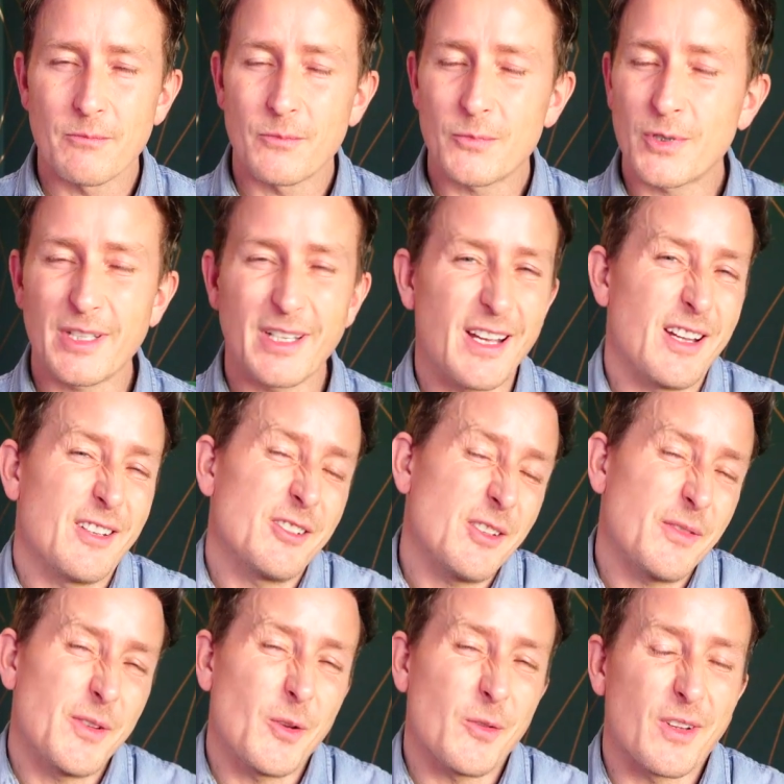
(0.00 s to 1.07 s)
But yeah, just a
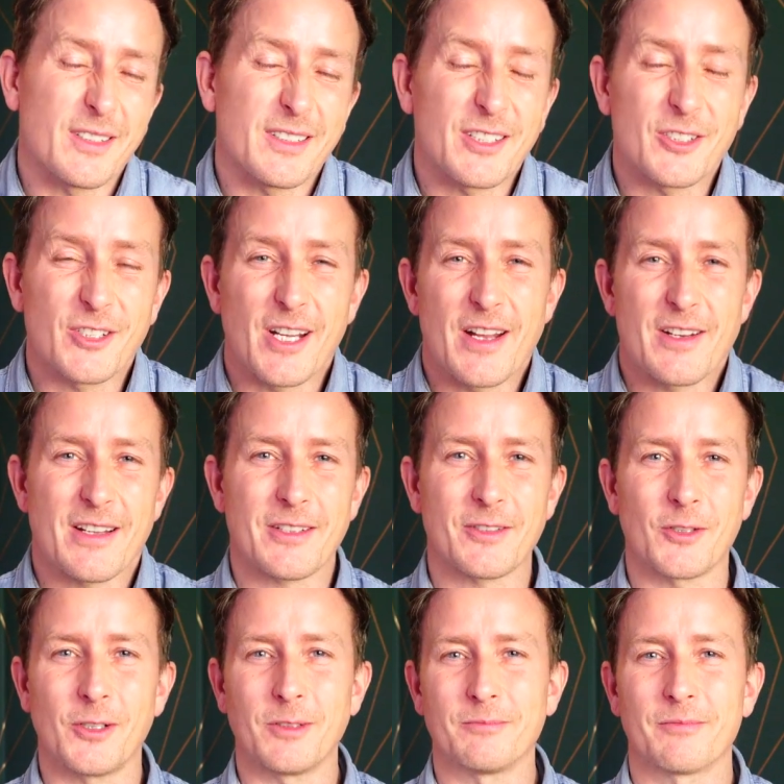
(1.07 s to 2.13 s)
few things I'd change, that's
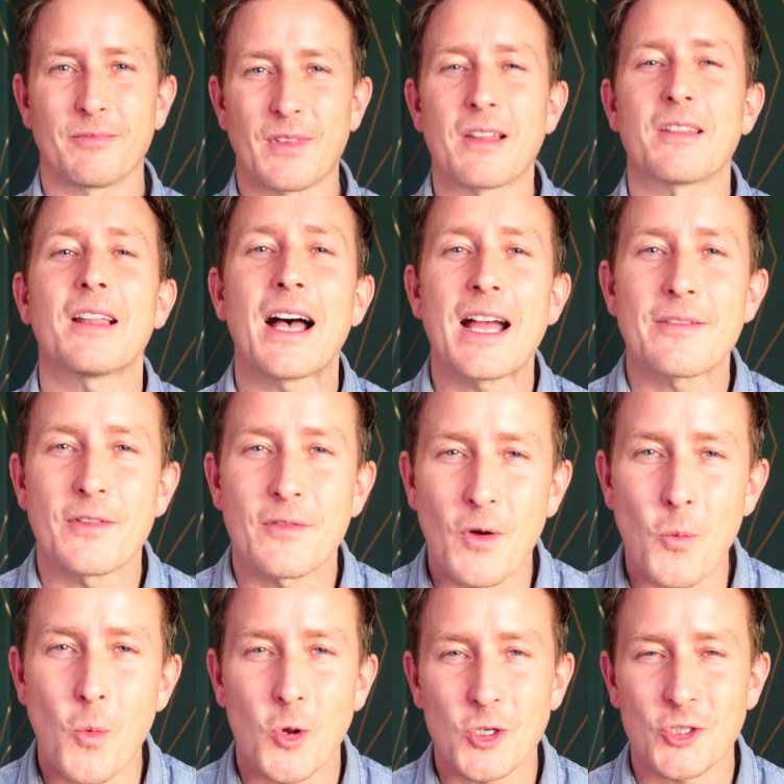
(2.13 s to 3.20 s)
all. The life of a
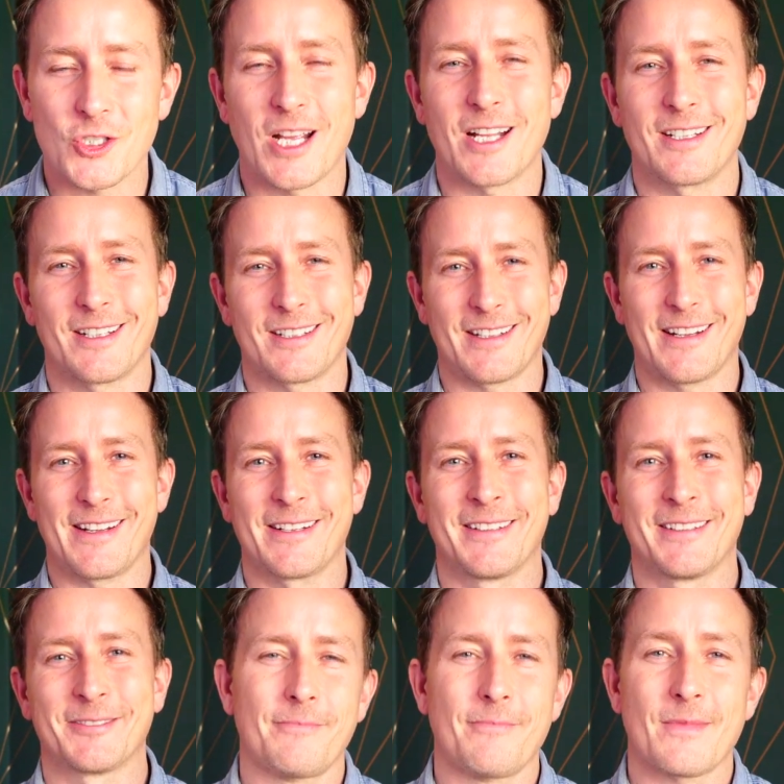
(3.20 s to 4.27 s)
watch addict here.
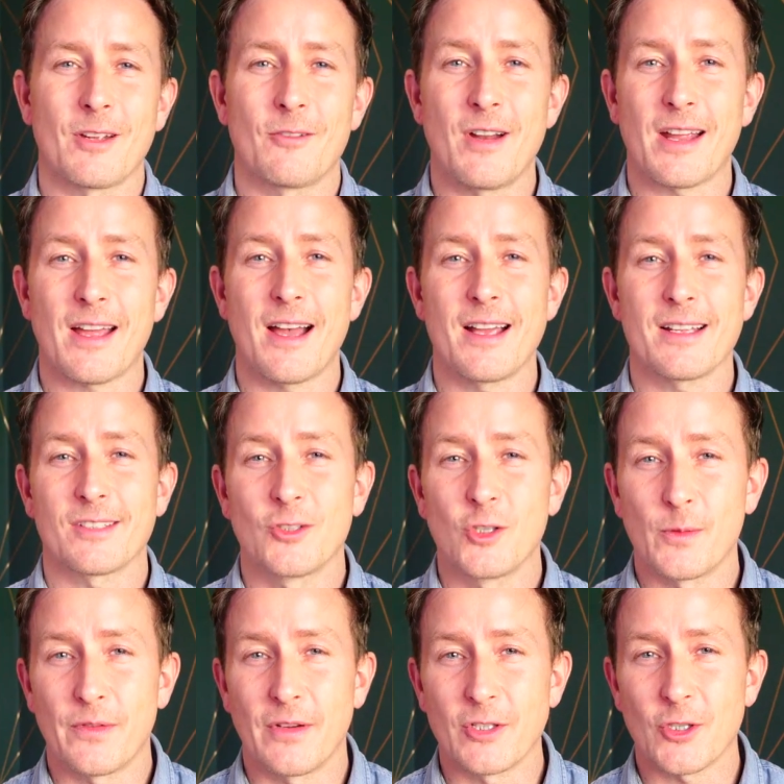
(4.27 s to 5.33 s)
Right guys,
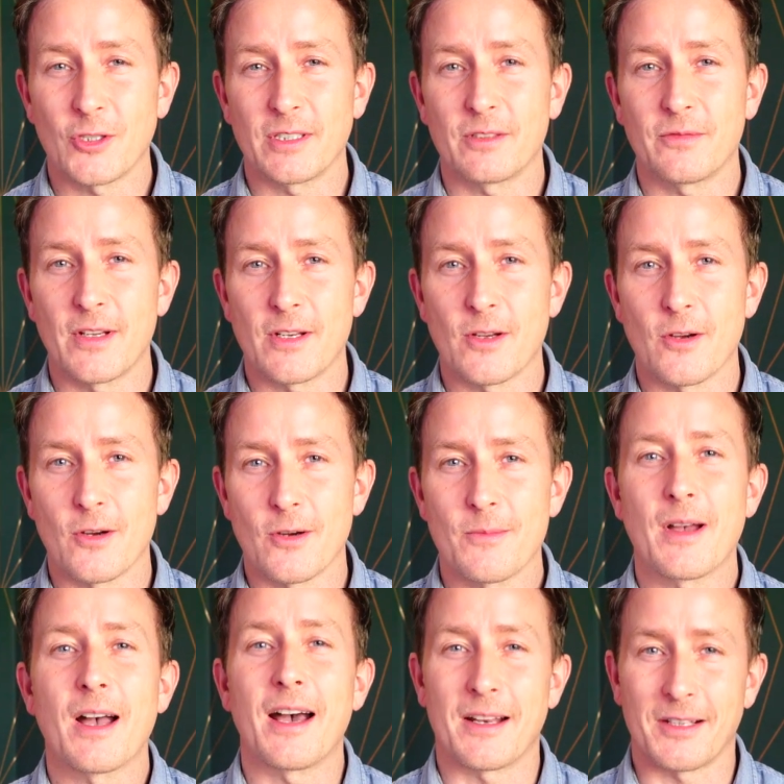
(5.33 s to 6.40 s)
hope you enjoyed this video,
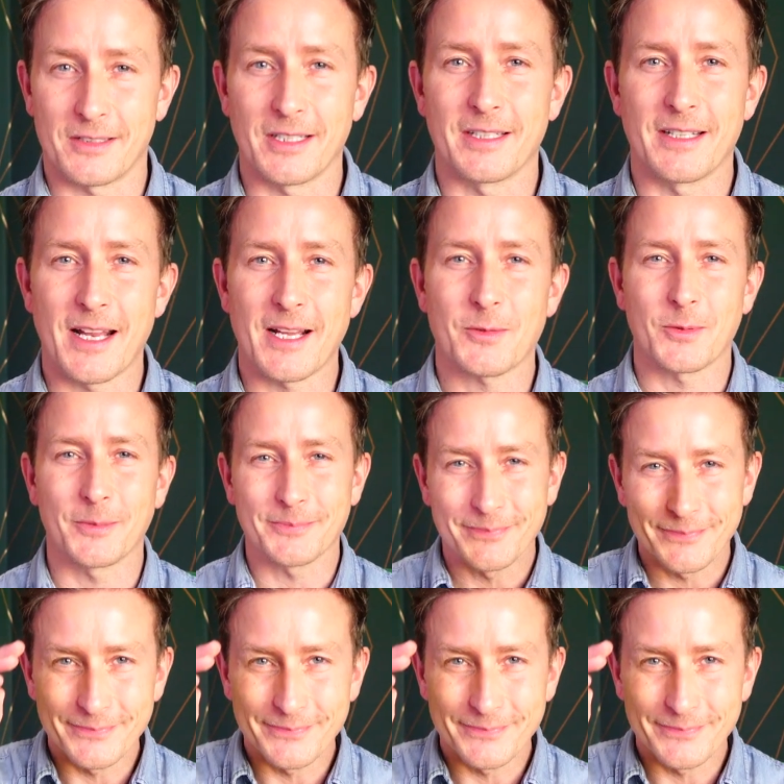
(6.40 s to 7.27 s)
and I'll see you in the next one.